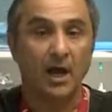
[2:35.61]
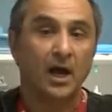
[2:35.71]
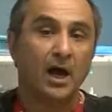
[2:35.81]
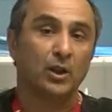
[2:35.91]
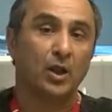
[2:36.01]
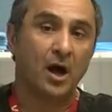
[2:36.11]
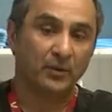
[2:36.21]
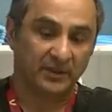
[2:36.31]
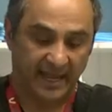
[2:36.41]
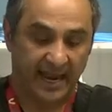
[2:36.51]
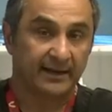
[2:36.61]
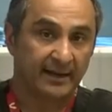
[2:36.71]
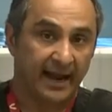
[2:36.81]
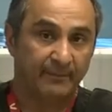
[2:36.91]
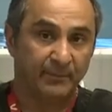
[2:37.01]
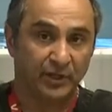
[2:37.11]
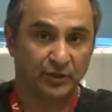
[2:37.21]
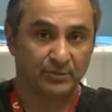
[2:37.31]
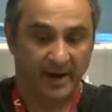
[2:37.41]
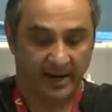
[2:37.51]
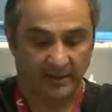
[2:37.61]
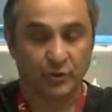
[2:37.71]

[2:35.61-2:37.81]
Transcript: Along with that, I'm going to use my